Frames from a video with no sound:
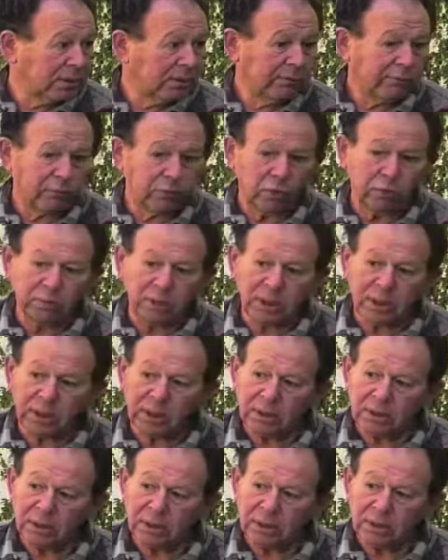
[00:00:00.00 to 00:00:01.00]
For
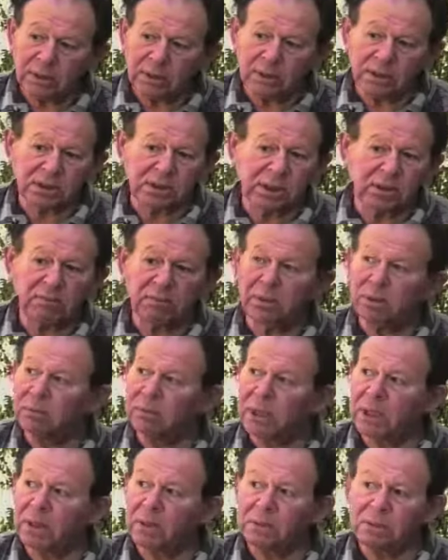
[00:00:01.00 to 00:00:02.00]
me, the Temple
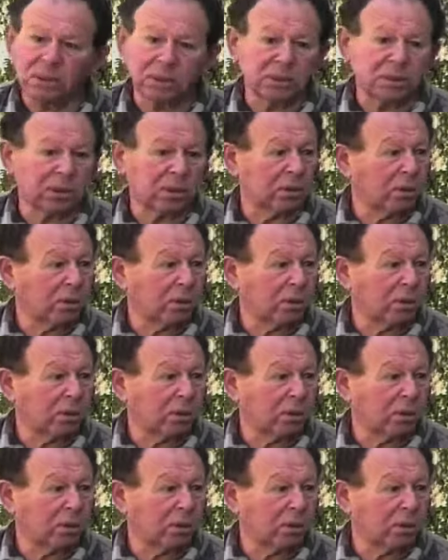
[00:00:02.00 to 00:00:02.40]
Mount is the